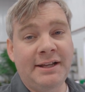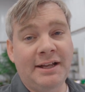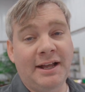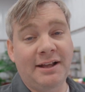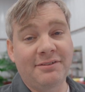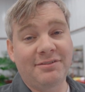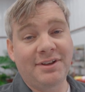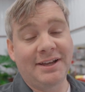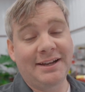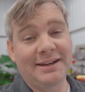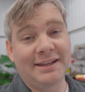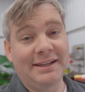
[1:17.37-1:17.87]

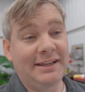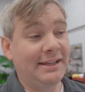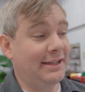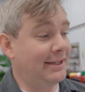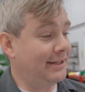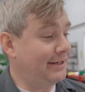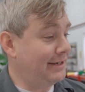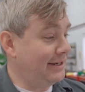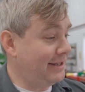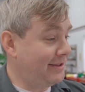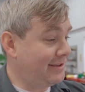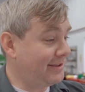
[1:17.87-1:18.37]
I've got a
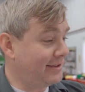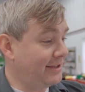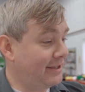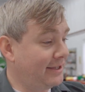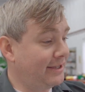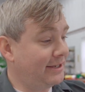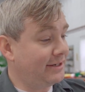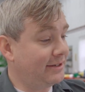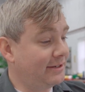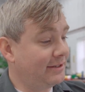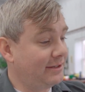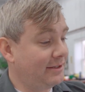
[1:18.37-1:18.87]

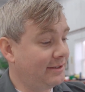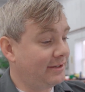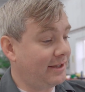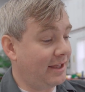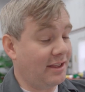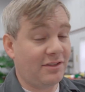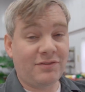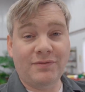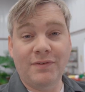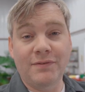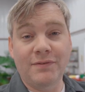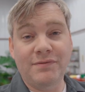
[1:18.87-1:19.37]
Nissan
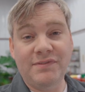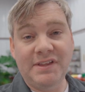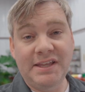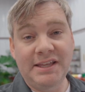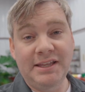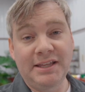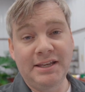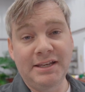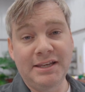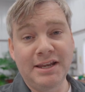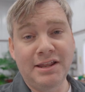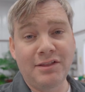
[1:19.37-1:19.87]

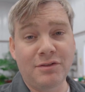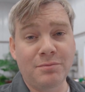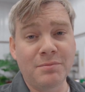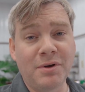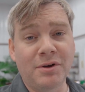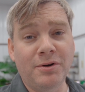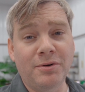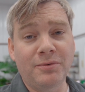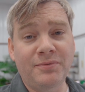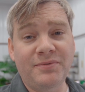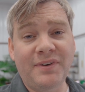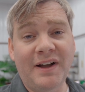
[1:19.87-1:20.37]
S15
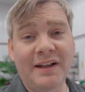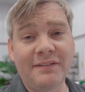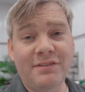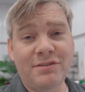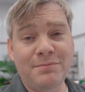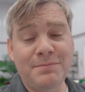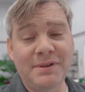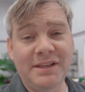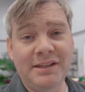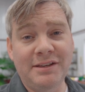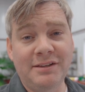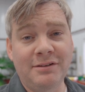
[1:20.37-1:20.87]
Nismo
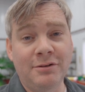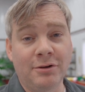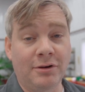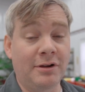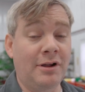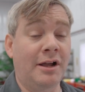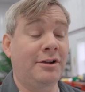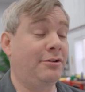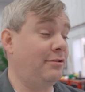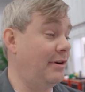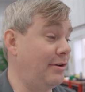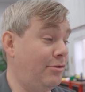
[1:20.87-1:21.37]
5-speed,
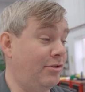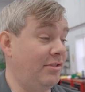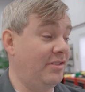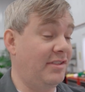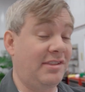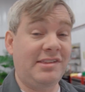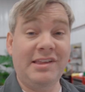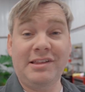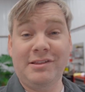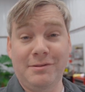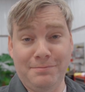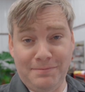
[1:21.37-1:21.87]
or correction,
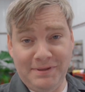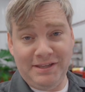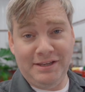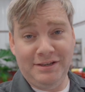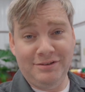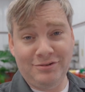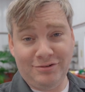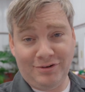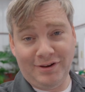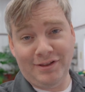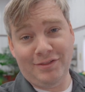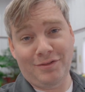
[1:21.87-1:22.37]

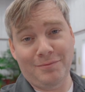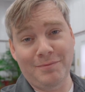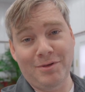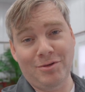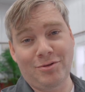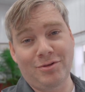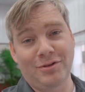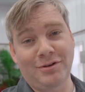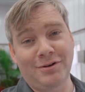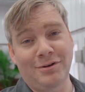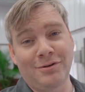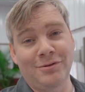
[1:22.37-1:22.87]
6-speed
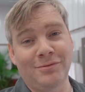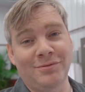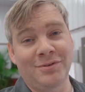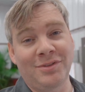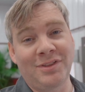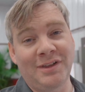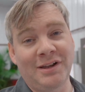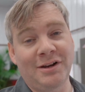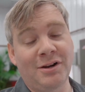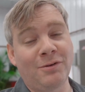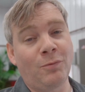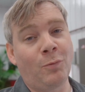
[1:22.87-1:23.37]
transmission over
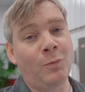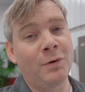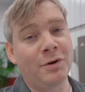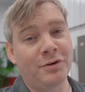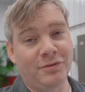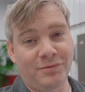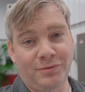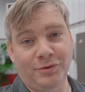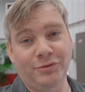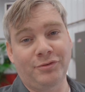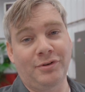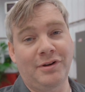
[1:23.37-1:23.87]
there.
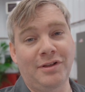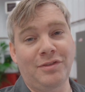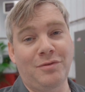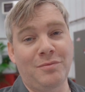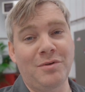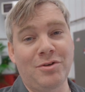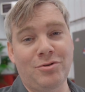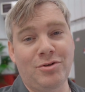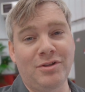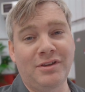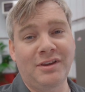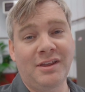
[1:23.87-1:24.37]
Wonderful
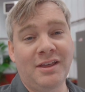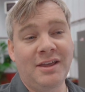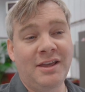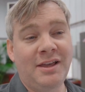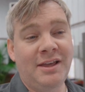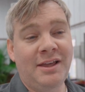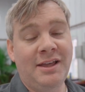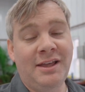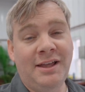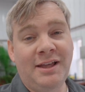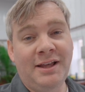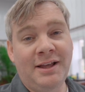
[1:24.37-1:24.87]
transmission.
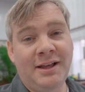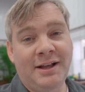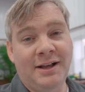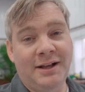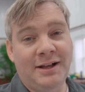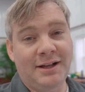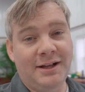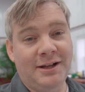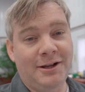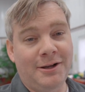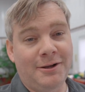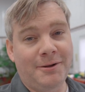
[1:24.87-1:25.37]

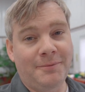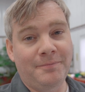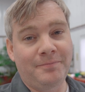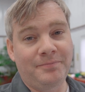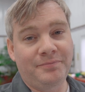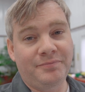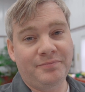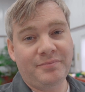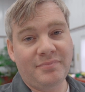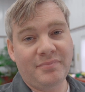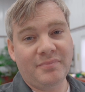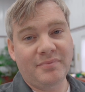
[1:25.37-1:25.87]

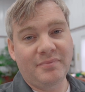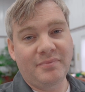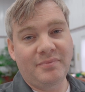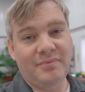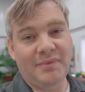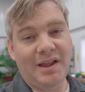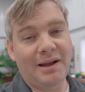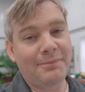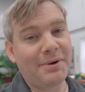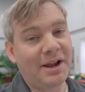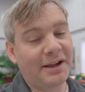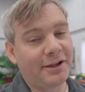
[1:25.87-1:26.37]
I'm
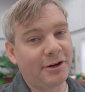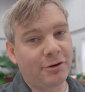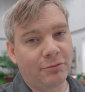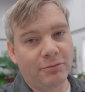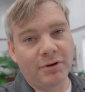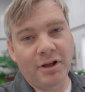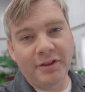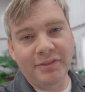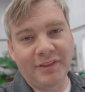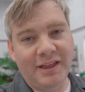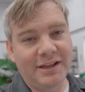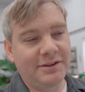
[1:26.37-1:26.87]
not going to
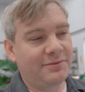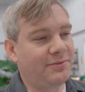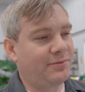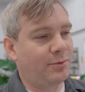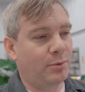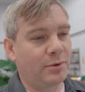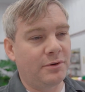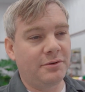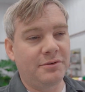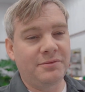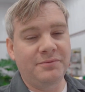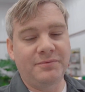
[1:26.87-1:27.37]
run like
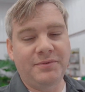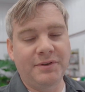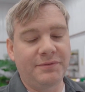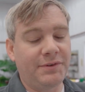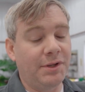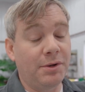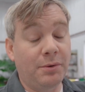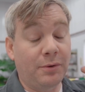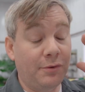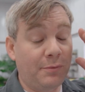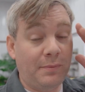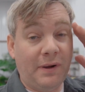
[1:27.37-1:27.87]
450
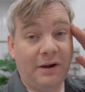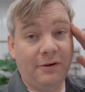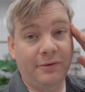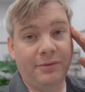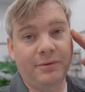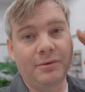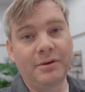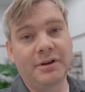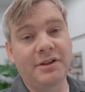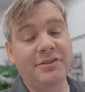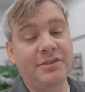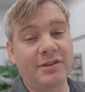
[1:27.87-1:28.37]
horsepower
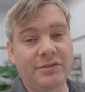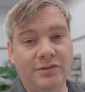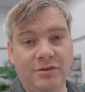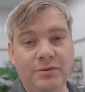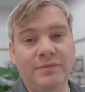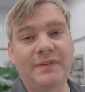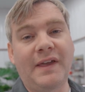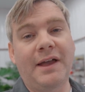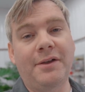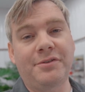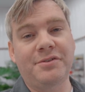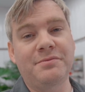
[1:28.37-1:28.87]
through it. It's a
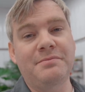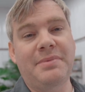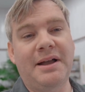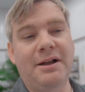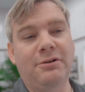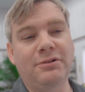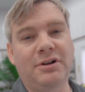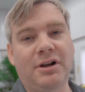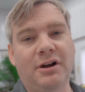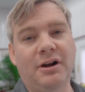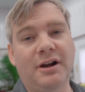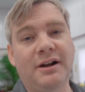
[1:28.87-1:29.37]

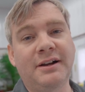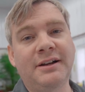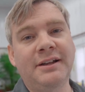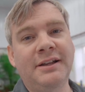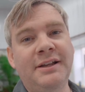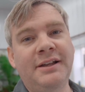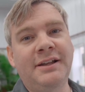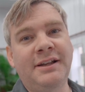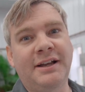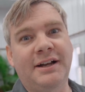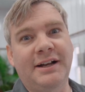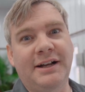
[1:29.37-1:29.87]
2,000-pound car.
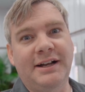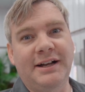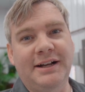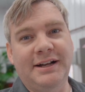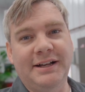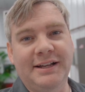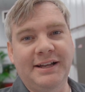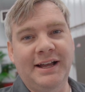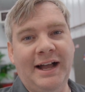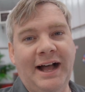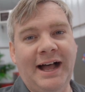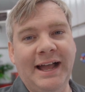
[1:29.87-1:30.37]

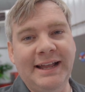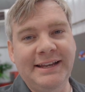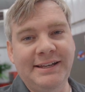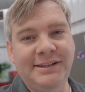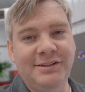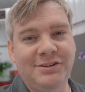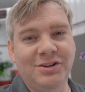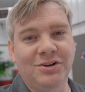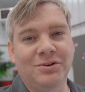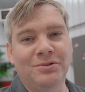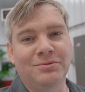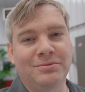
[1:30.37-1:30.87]

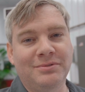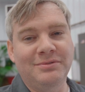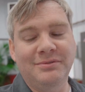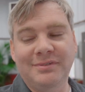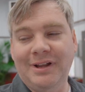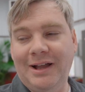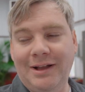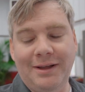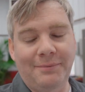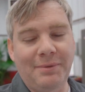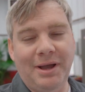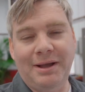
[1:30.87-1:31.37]

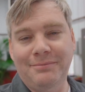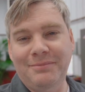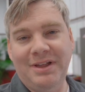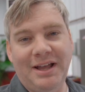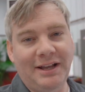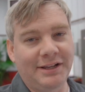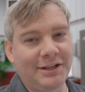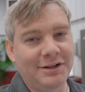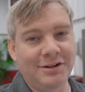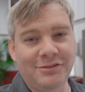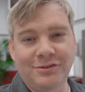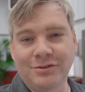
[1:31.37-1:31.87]
I'm
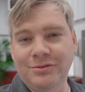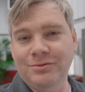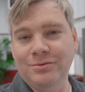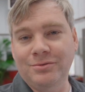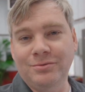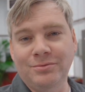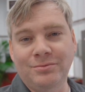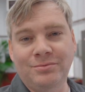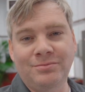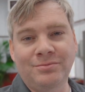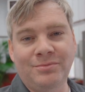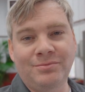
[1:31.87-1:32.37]
not going to do,